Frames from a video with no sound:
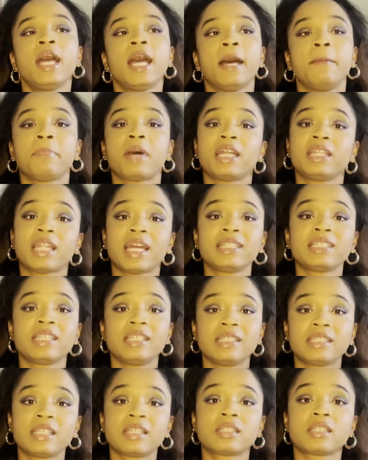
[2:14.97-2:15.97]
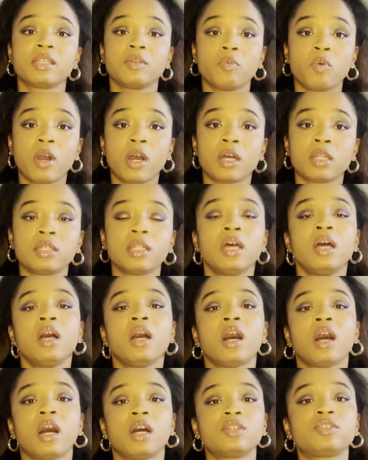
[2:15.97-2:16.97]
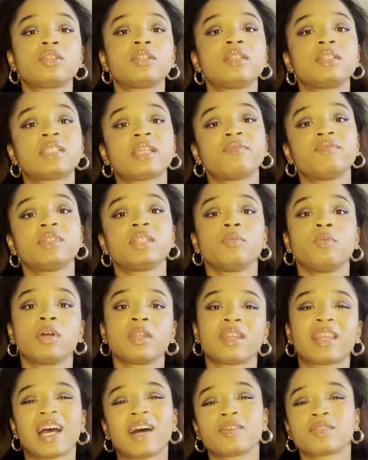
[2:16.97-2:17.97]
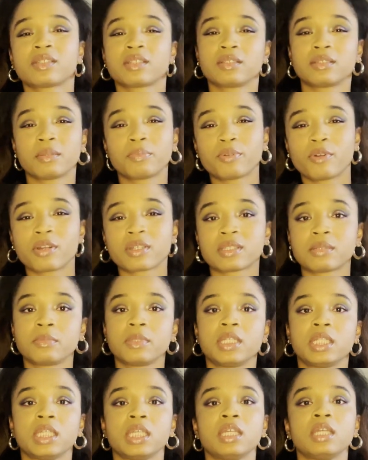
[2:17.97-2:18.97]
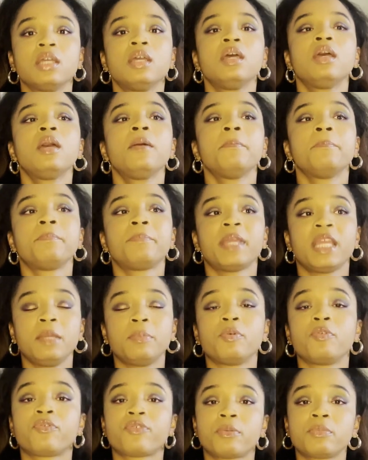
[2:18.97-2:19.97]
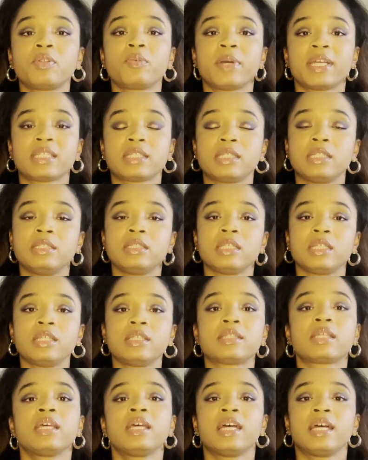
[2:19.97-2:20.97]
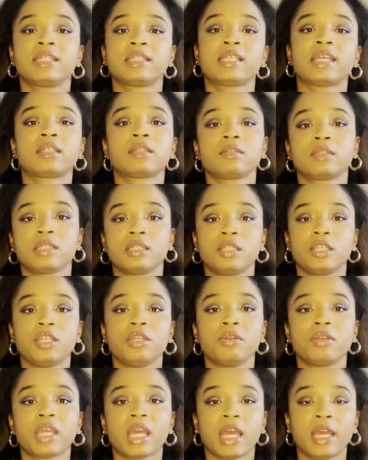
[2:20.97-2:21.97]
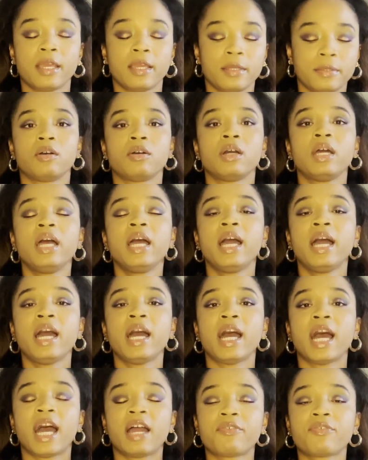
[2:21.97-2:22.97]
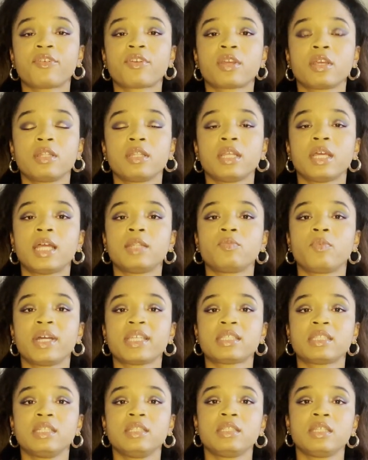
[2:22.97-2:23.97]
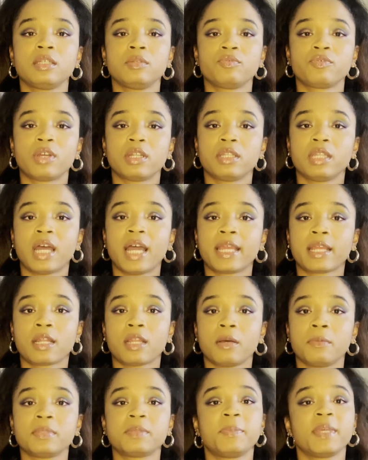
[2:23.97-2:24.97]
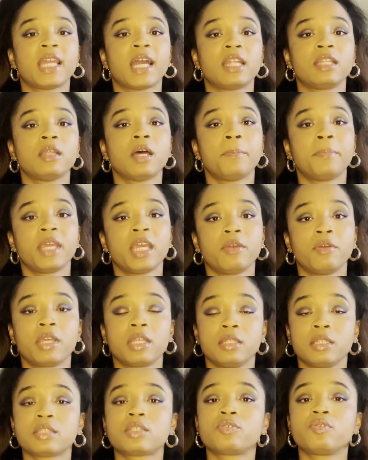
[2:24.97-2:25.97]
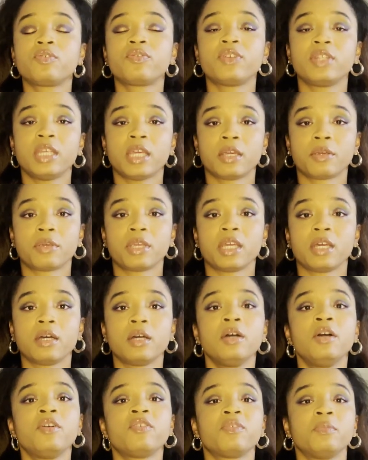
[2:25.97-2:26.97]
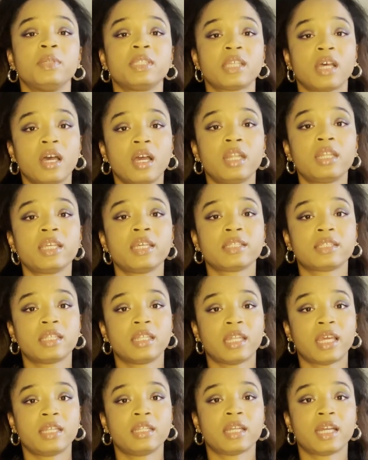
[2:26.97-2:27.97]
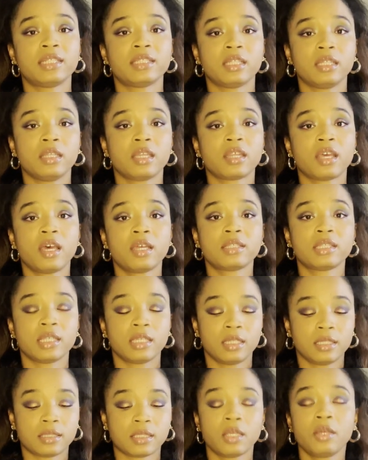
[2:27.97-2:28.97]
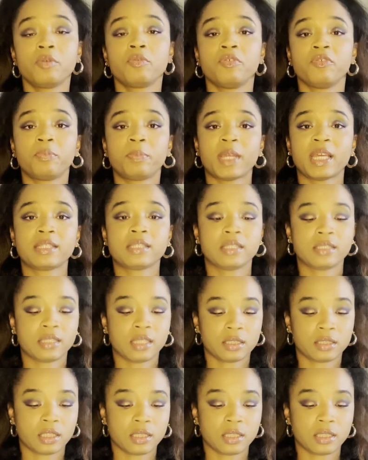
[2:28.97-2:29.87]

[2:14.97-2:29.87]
And by 1961, 171,000 approximately people from the West Indies had settled in the UK. African and West Indian run nightclubs began appearing in the Salford area from as early as the late 1930s, with places such